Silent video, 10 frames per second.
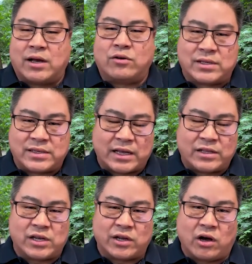that was a
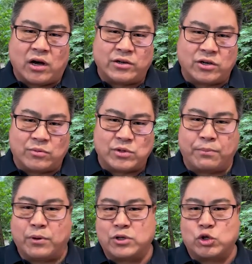sense I got in terms of
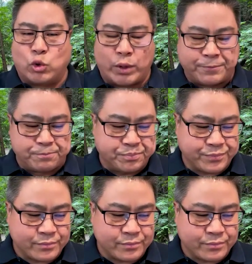pursuing